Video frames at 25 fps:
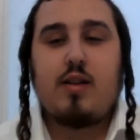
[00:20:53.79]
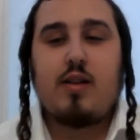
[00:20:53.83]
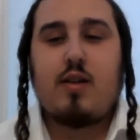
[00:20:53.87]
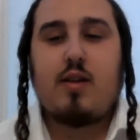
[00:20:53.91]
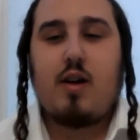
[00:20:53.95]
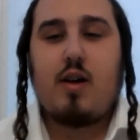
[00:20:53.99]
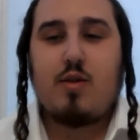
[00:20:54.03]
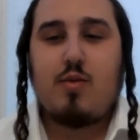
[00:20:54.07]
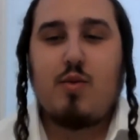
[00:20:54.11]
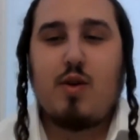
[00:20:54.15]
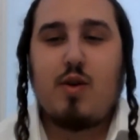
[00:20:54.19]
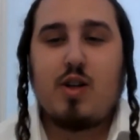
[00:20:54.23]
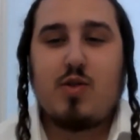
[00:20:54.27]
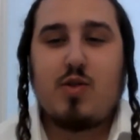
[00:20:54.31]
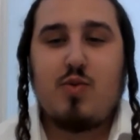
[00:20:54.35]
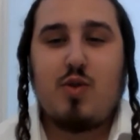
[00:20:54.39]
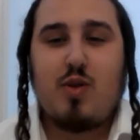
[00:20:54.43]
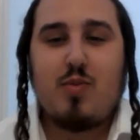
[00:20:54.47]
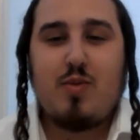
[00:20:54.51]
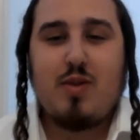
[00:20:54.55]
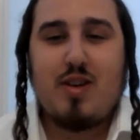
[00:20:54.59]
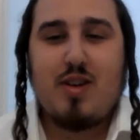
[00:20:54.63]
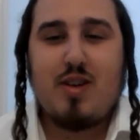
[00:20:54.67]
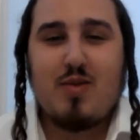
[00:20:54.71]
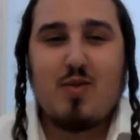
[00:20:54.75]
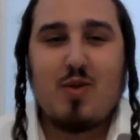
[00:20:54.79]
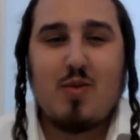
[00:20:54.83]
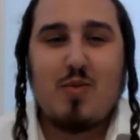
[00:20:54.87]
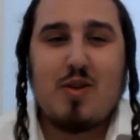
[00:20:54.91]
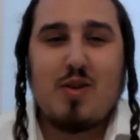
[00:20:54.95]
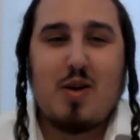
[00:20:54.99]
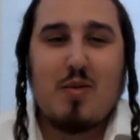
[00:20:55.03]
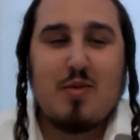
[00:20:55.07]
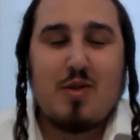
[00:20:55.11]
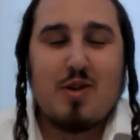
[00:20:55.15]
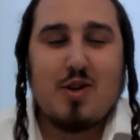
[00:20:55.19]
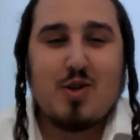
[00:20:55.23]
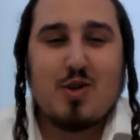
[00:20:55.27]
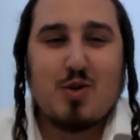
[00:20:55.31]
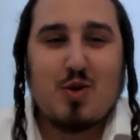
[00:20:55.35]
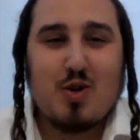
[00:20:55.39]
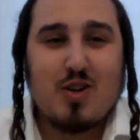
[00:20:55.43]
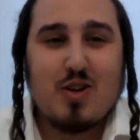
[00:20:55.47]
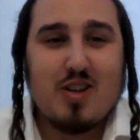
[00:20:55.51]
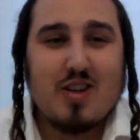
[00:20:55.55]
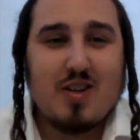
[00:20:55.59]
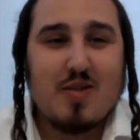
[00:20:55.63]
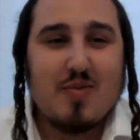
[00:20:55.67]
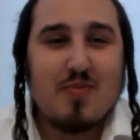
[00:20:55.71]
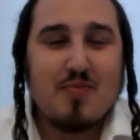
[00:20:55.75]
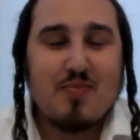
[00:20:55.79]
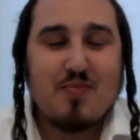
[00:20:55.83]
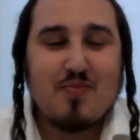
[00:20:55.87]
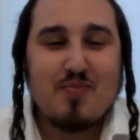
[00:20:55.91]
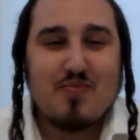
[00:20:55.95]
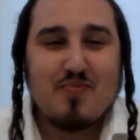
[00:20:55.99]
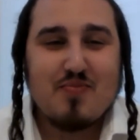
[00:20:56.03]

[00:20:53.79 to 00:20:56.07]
and the other ones will be up there shortly.